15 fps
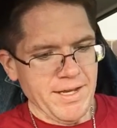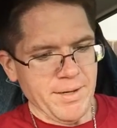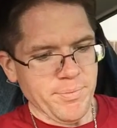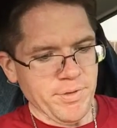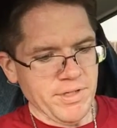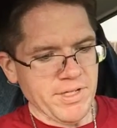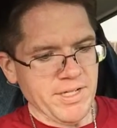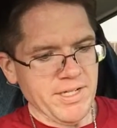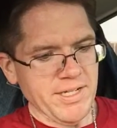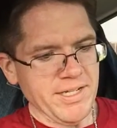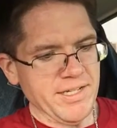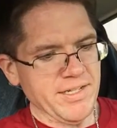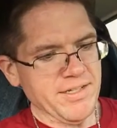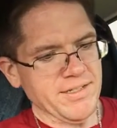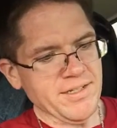I put on
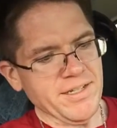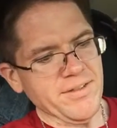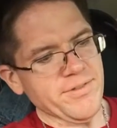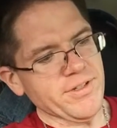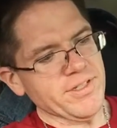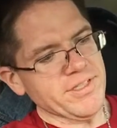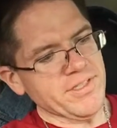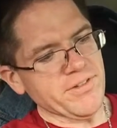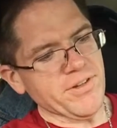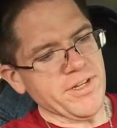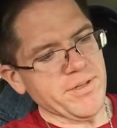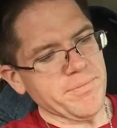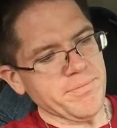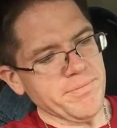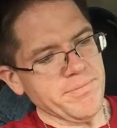here, love your
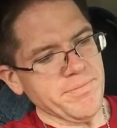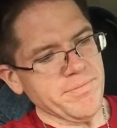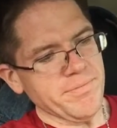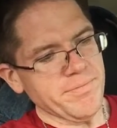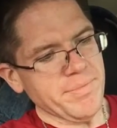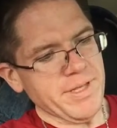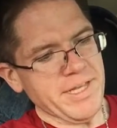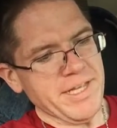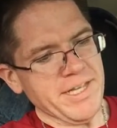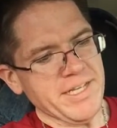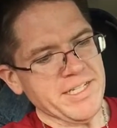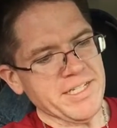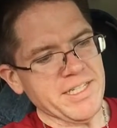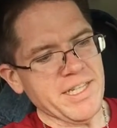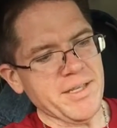Instagram
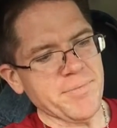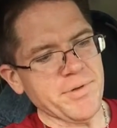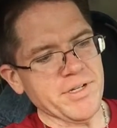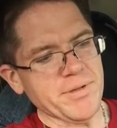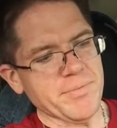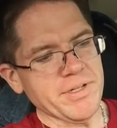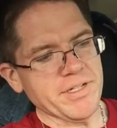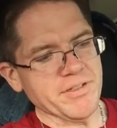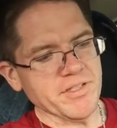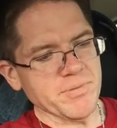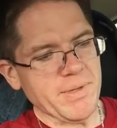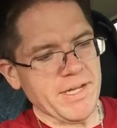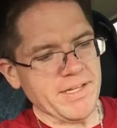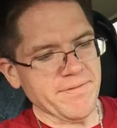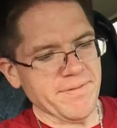page, and they put a big old
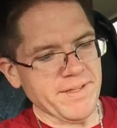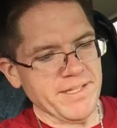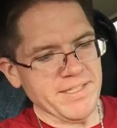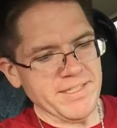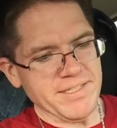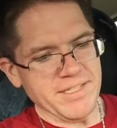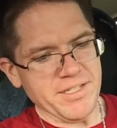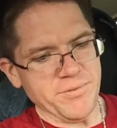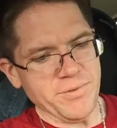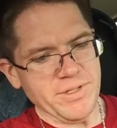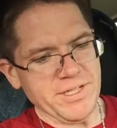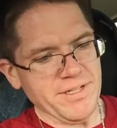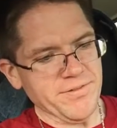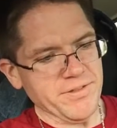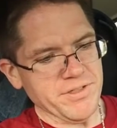smiley face. We
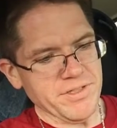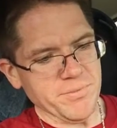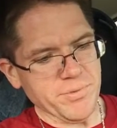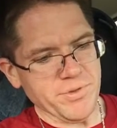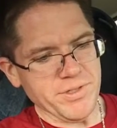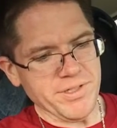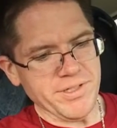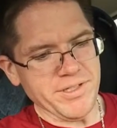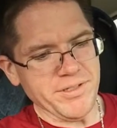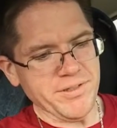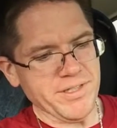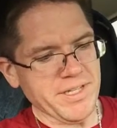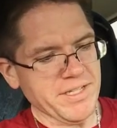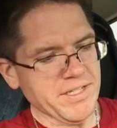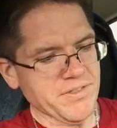love your support,
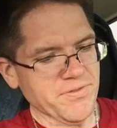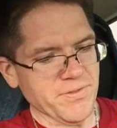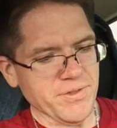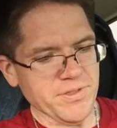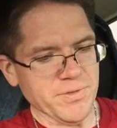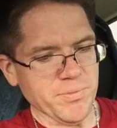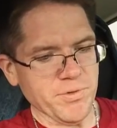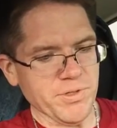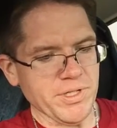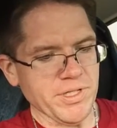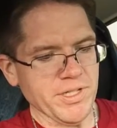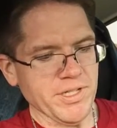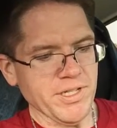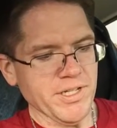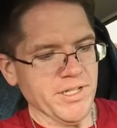dude. Thanks for
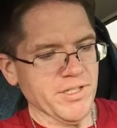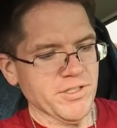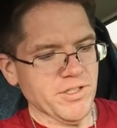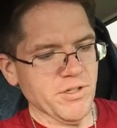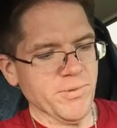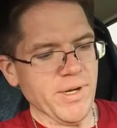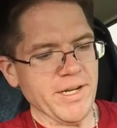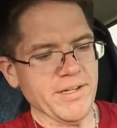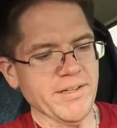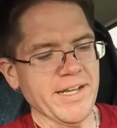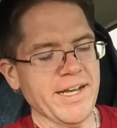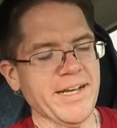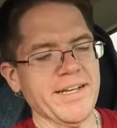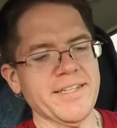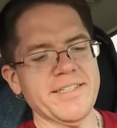supporting two regular
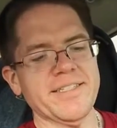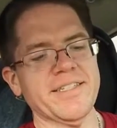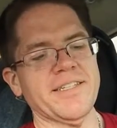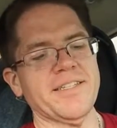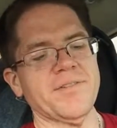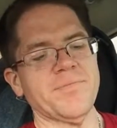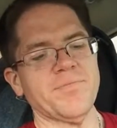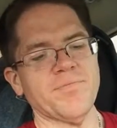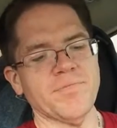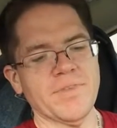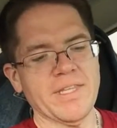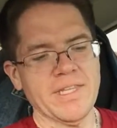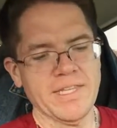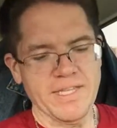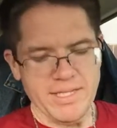guys.
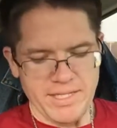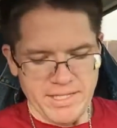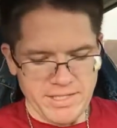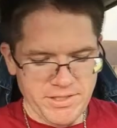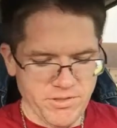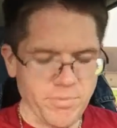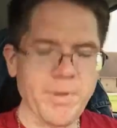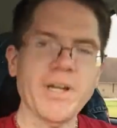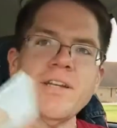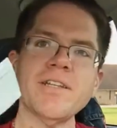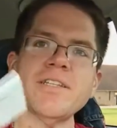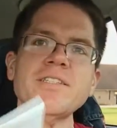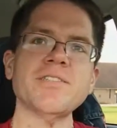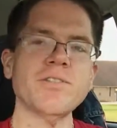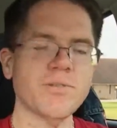So
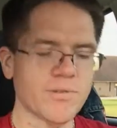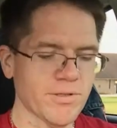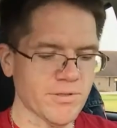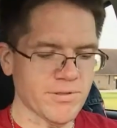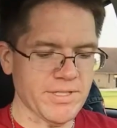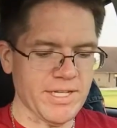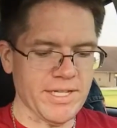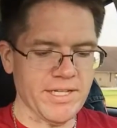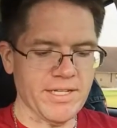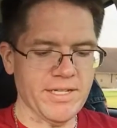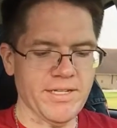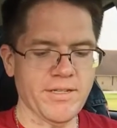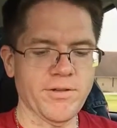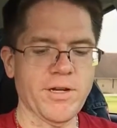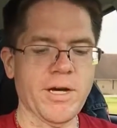apparently it's two dudes that
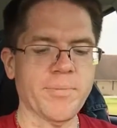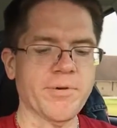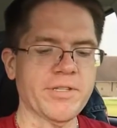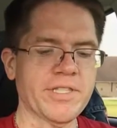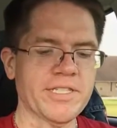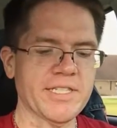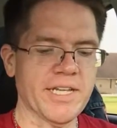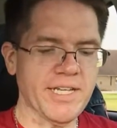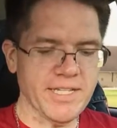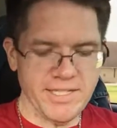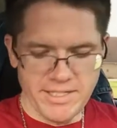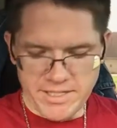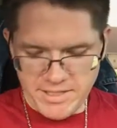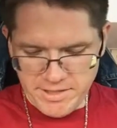operate the site.